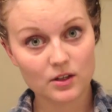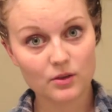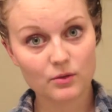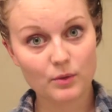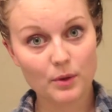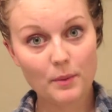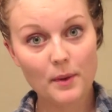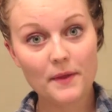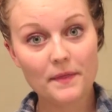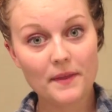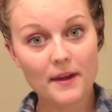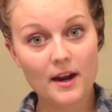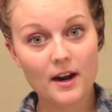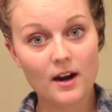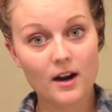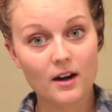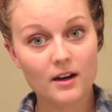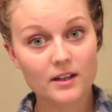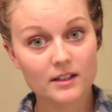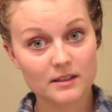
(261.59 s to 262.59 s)
We wet the
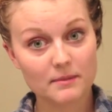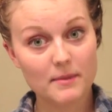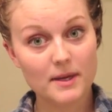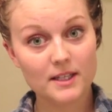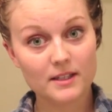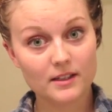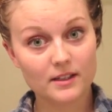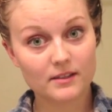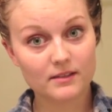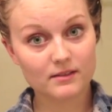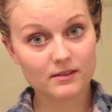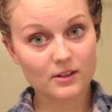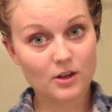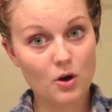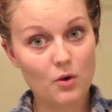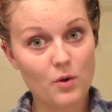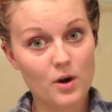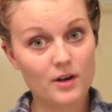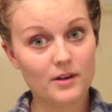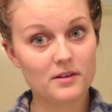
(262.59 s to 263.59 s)
hair because it makes it
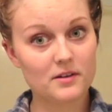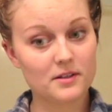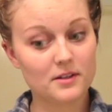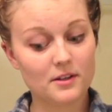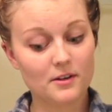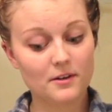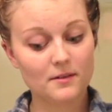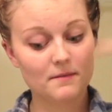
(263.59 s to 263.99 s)
go on easier.